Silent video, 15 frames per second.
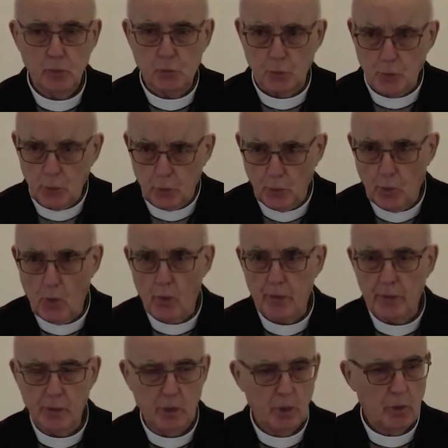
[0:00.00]
to the
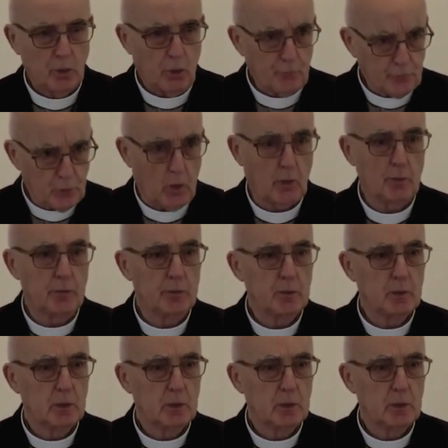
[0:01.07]
glory of God.